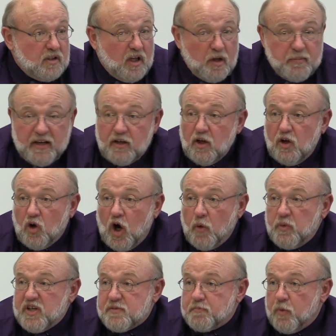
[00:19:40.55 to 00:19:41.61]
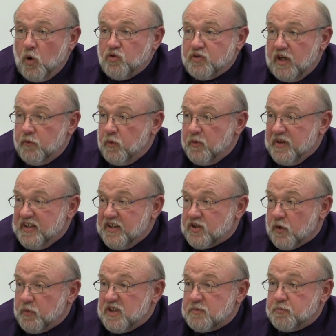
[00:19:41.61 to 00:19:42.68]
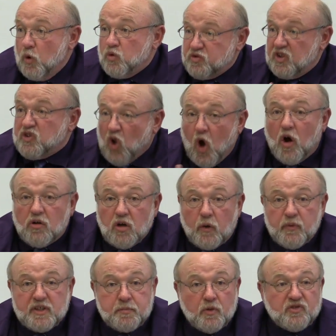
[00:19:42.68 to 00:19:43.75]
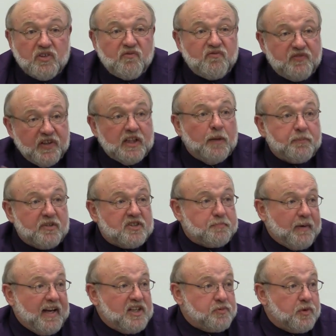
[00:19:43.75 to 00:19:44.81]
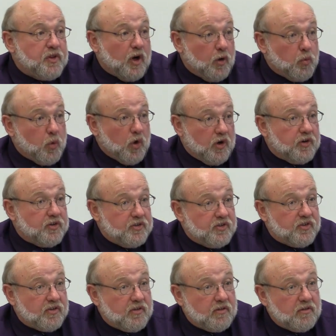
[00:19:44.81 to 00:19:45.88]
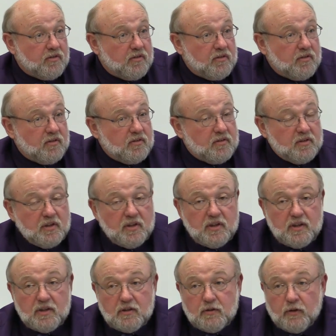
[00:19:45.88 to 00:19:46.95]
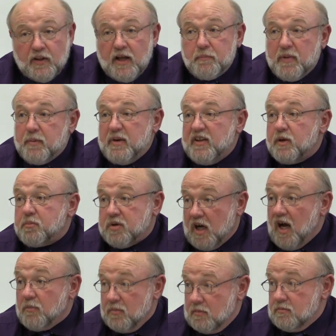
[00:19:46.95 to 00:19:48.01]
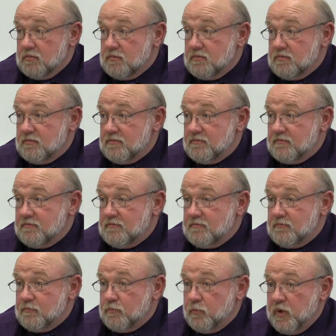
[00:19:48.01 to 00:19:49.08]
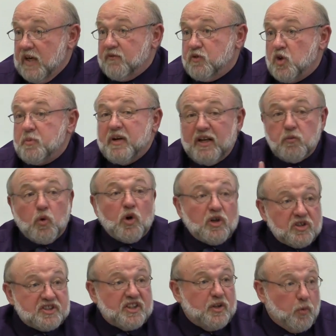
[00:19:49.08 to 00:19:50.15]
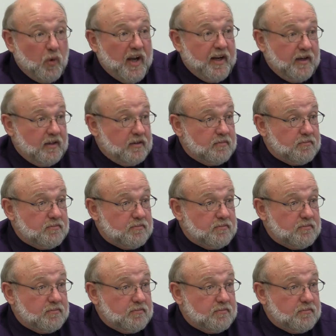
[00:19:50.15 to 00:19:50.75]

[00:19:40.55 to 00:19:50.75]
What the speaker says: I mean, aren't we supposed to, when we teach, aren't we supposed to talk? Aren't we supposed to fill up the space with our words? Well, that may be the problem. We have too many words in the way.